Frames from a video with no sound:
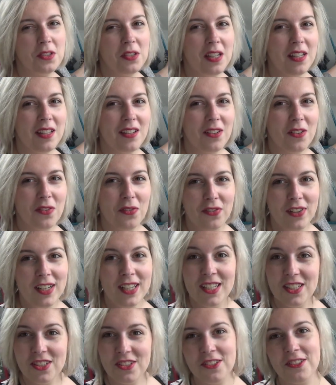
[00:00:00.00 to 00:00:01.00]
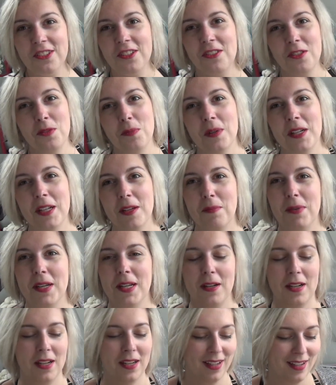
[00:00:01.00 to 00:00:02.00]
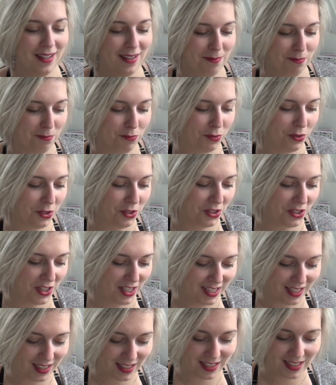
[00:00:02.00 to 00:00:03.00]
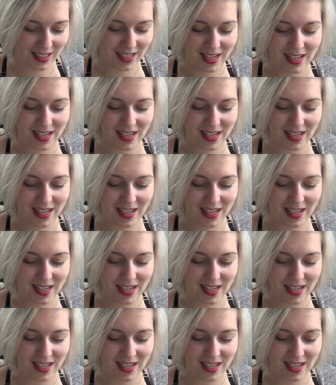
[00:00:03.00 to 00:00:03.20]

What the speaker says: that are finished to be a big project.